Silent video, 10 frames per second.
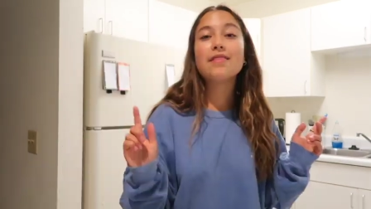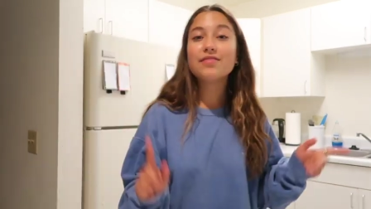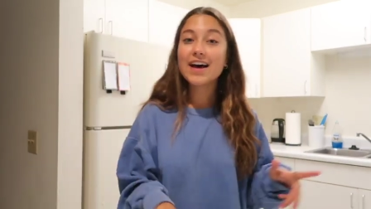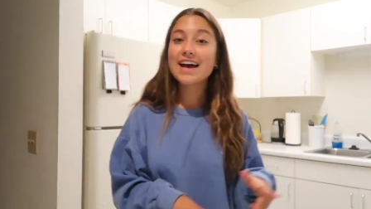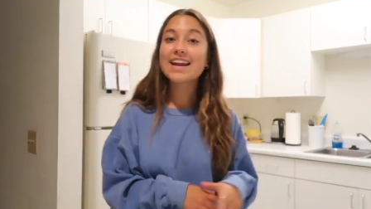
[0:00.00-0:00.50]

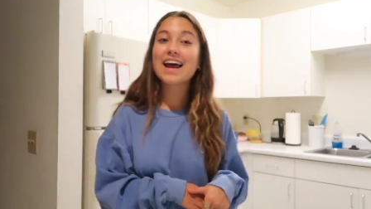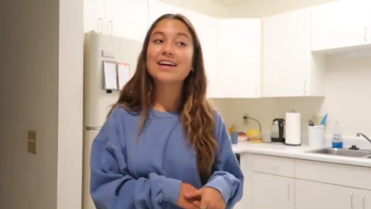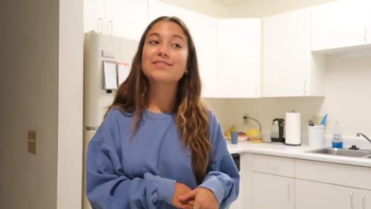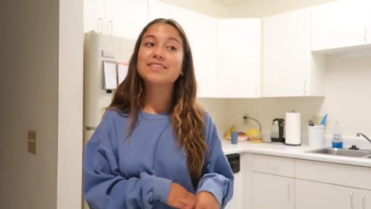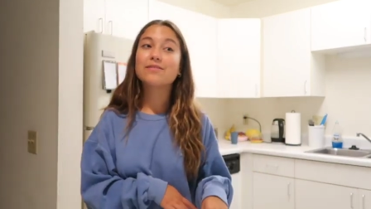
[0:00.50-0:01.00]
and then i
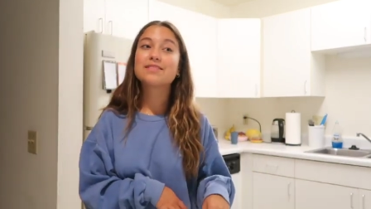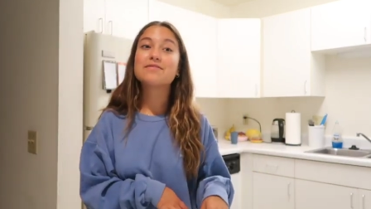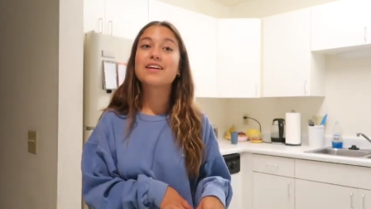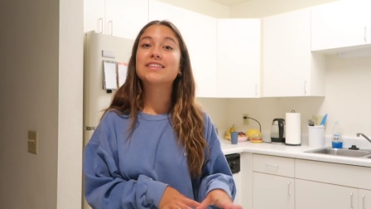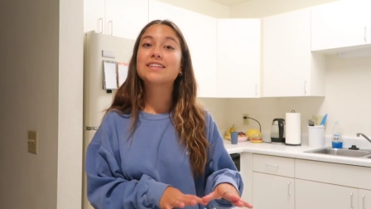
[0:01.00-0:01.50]
have
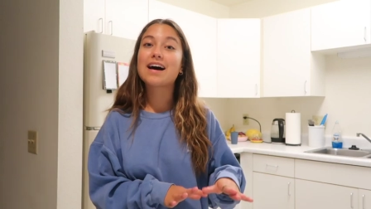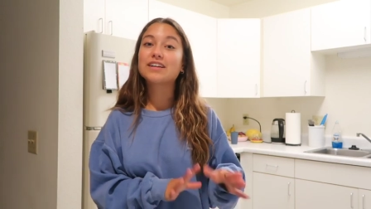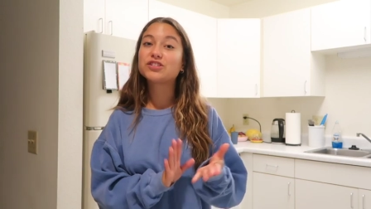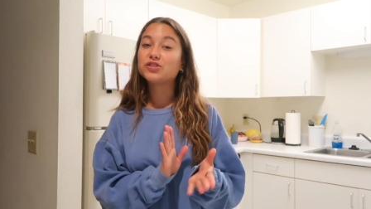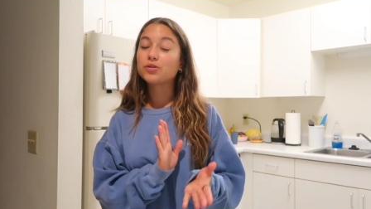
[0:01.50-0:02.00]
self-defense
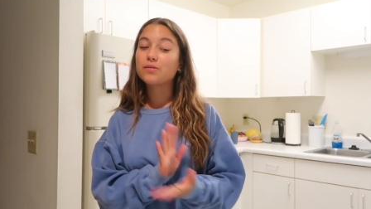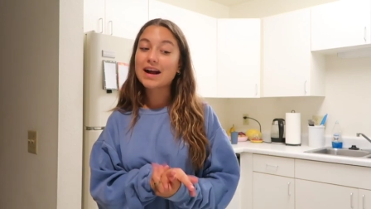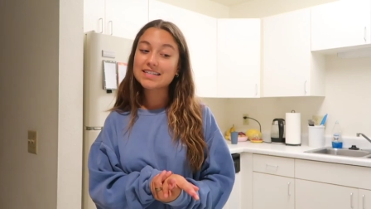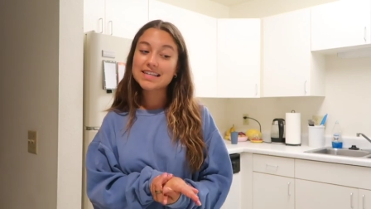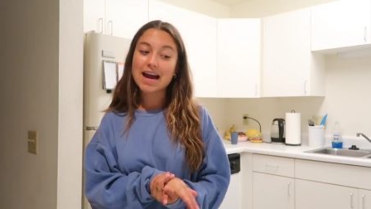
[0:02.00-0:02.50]
class
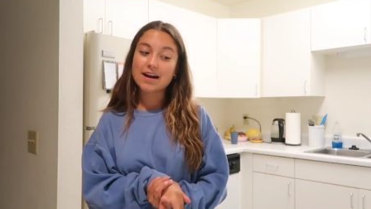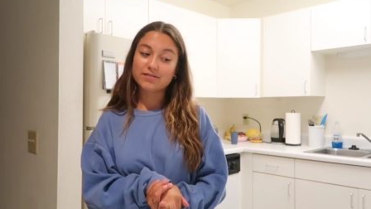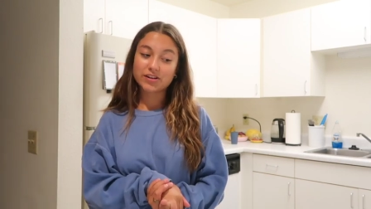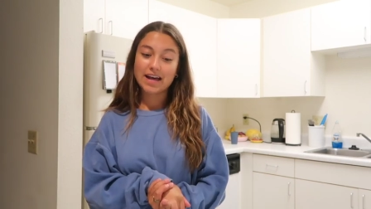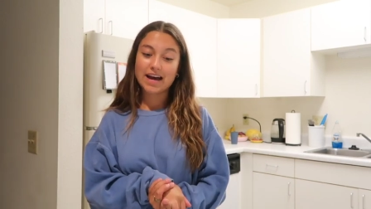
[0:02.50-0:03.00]
directly
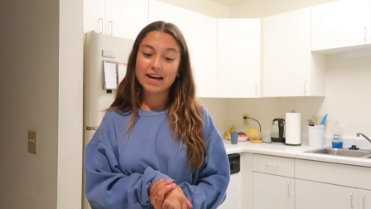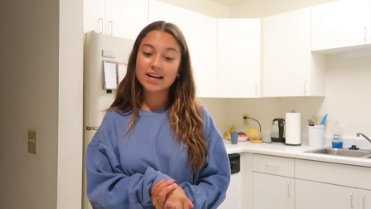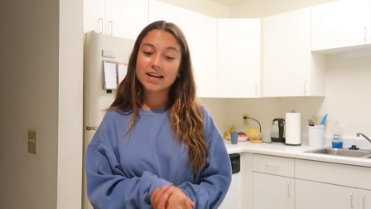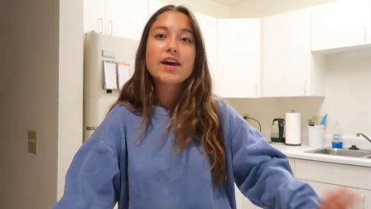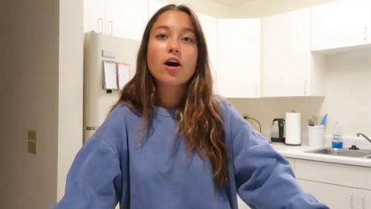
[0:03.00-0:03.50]
after
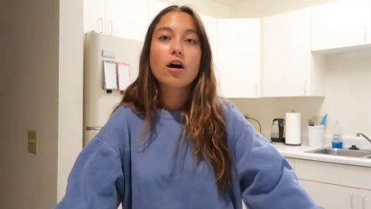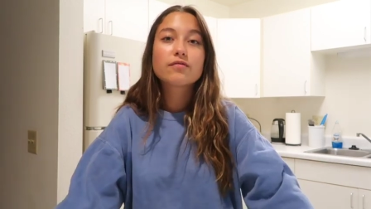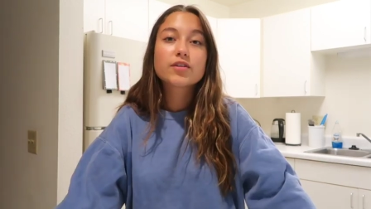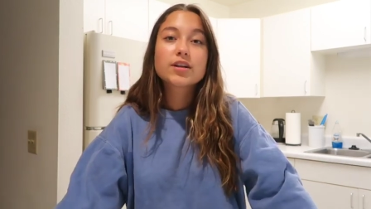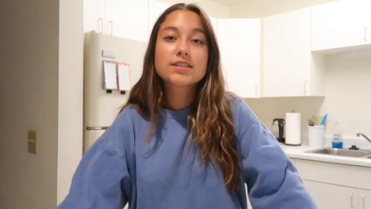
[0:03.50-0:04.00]
that they
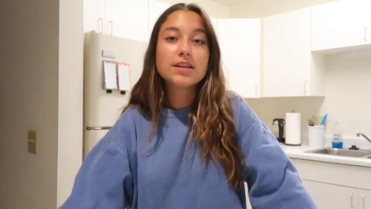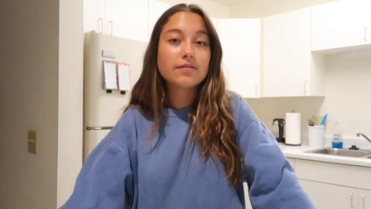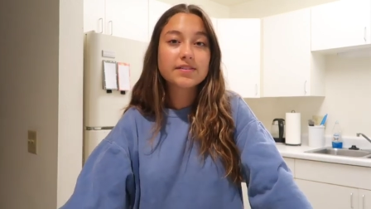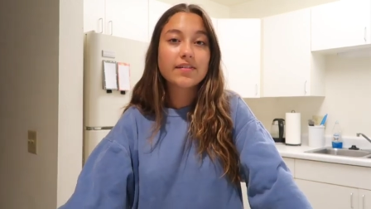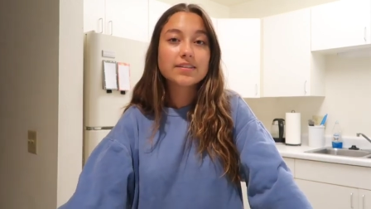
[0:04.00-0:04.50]
offer
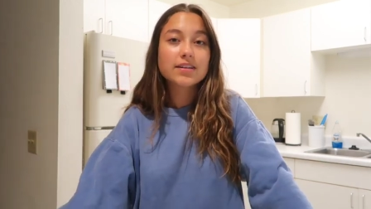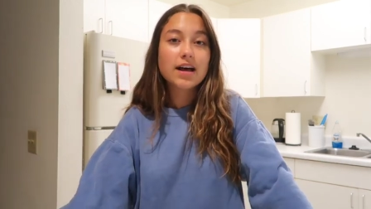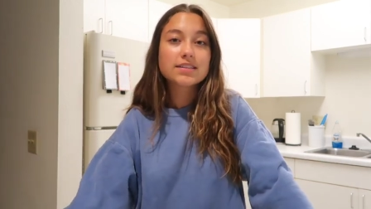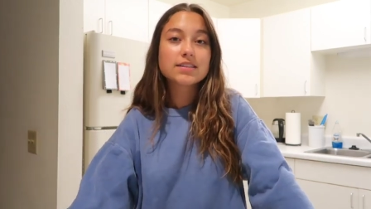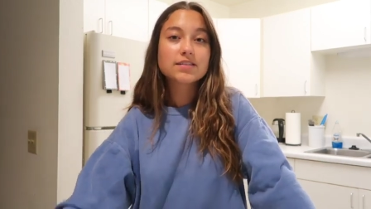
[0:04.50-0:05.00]
self-defense
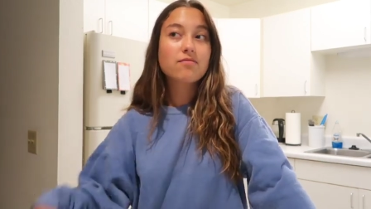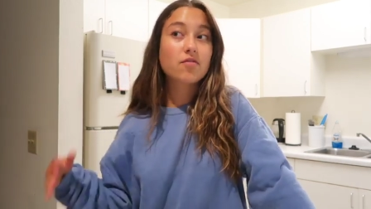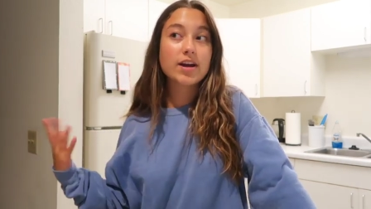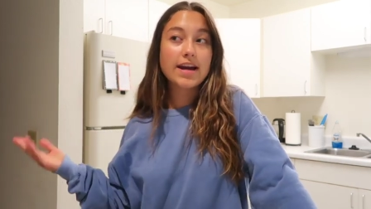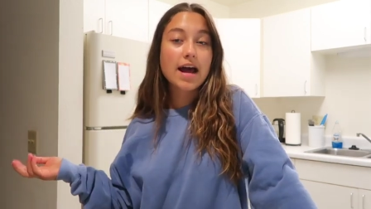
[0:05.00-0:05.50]
classes
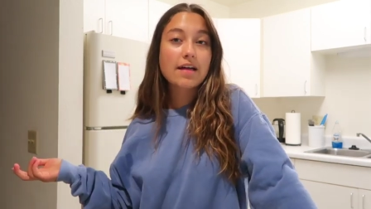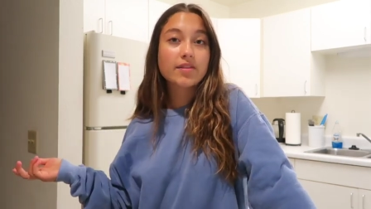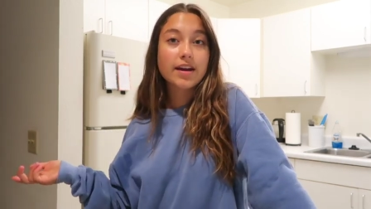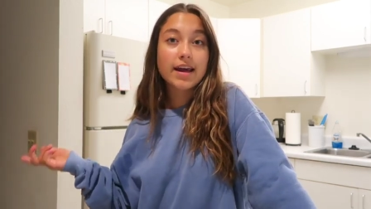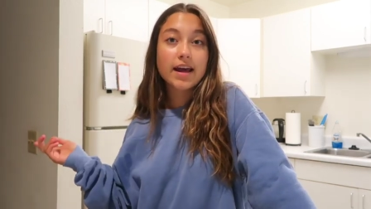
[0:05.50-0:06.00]
for free at
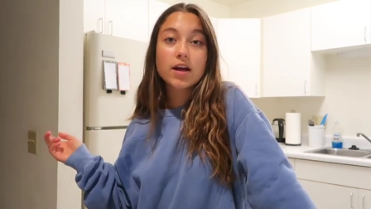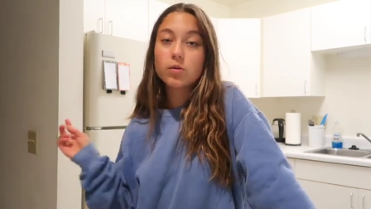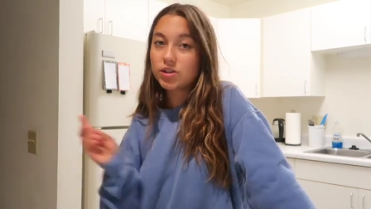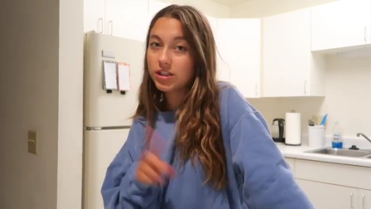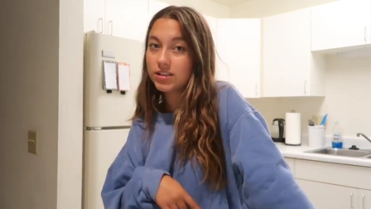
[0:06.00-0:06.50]
the Nick,
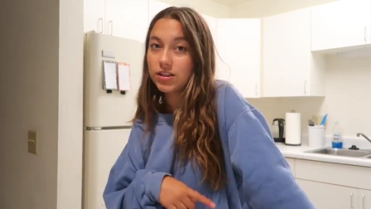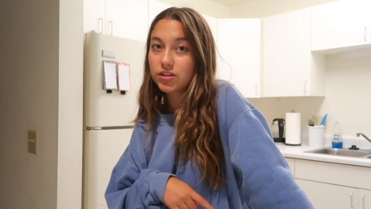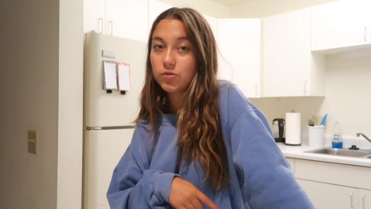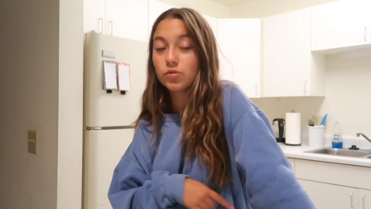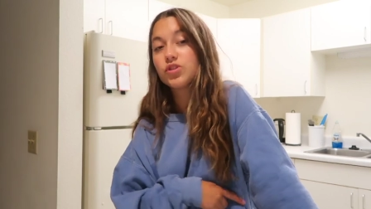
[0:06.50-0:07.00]
which is the
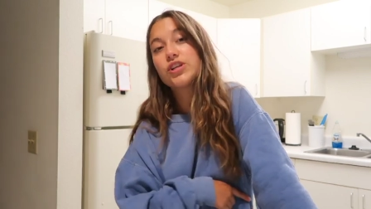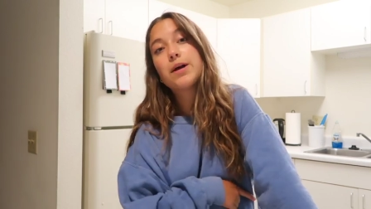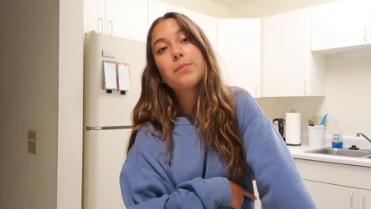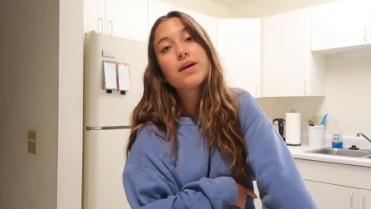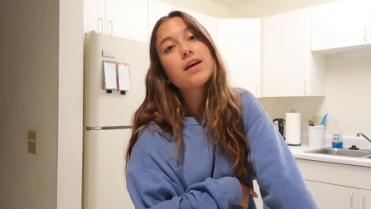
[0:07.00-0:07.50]
school
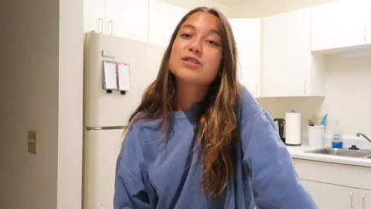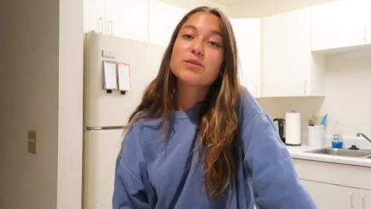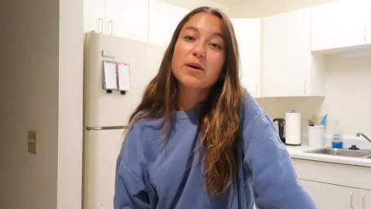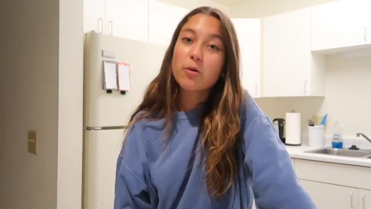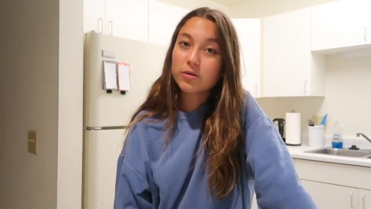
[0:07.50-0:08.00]
gym. So
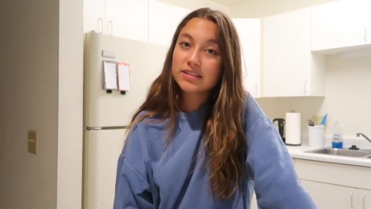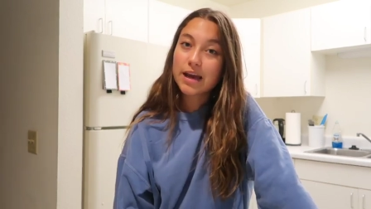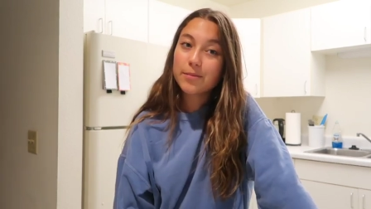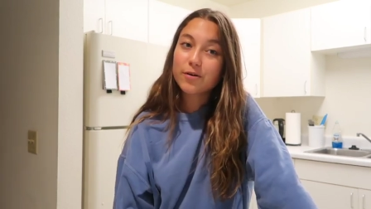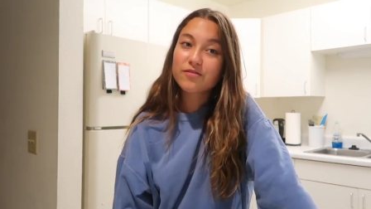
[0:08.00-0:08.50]
my whole
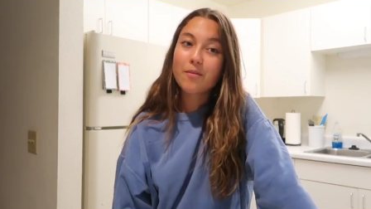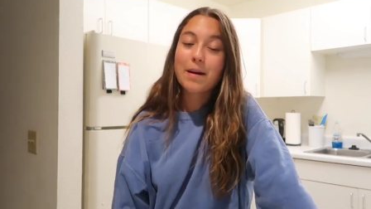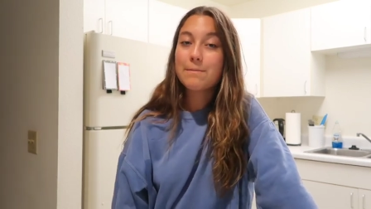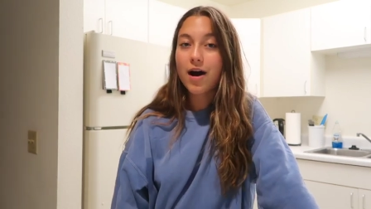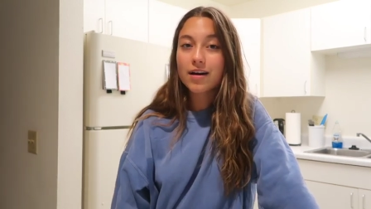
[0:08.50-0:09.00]
table from
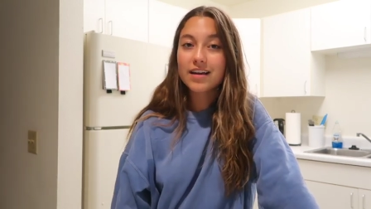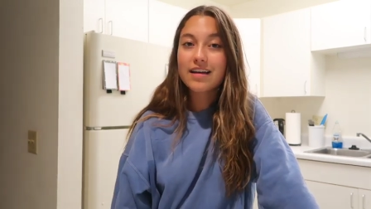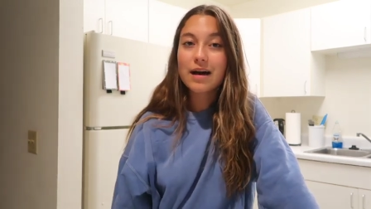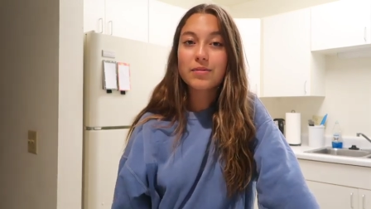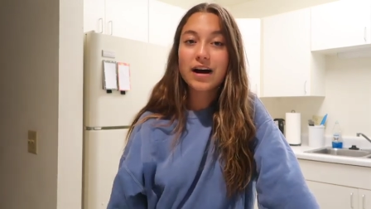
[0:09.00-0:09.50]
my botany
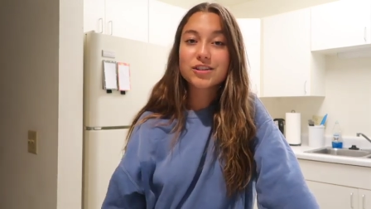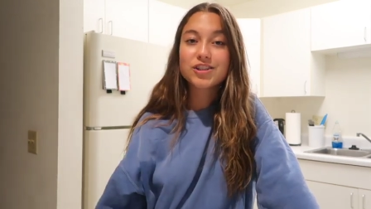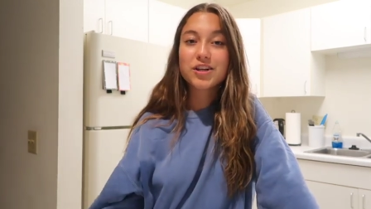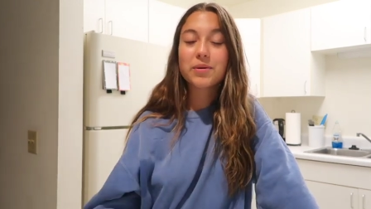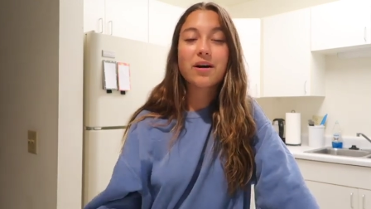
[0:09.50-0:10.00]
lab last
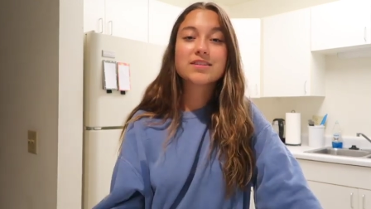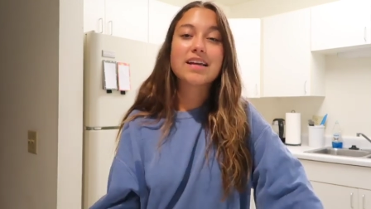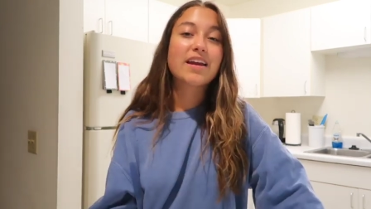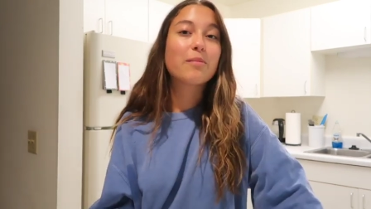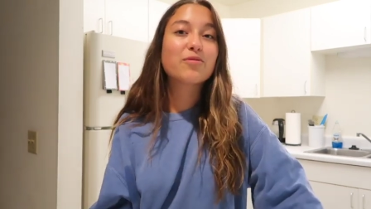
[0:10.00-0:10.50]
year, we all
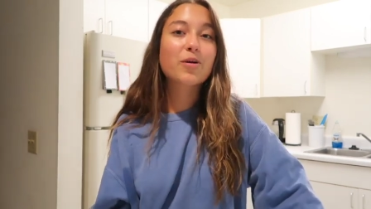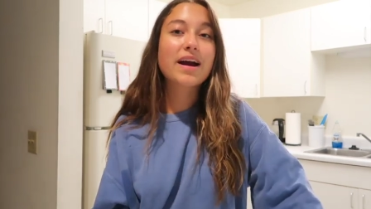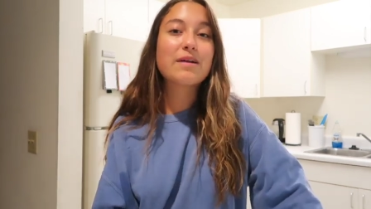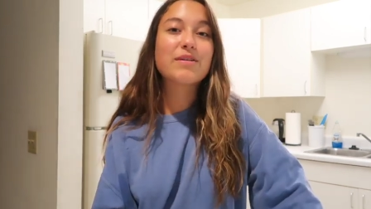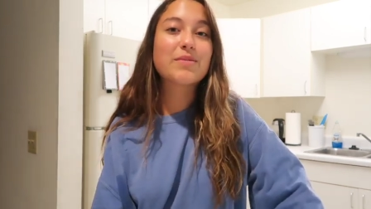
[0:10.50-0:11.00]
signed up for
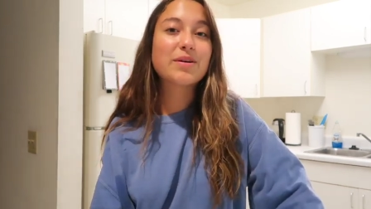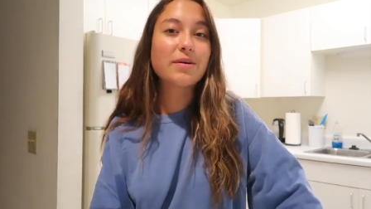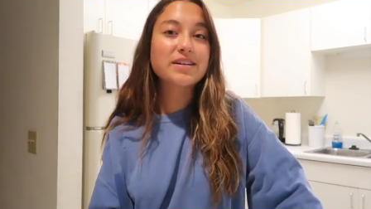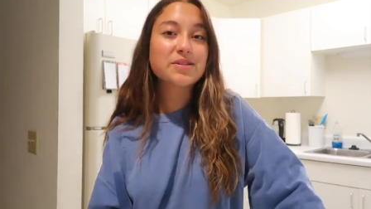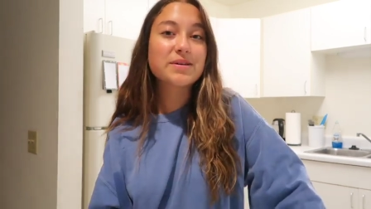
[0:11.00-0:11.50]
it and we've been
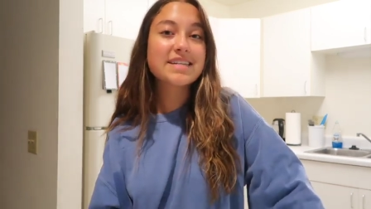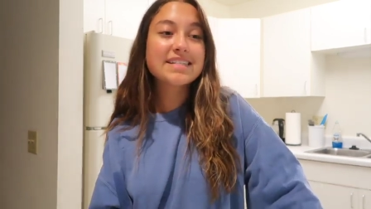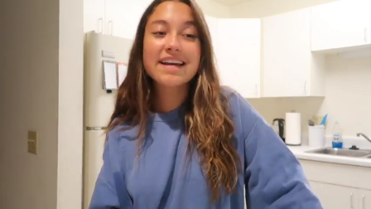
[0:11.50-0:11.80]
going to it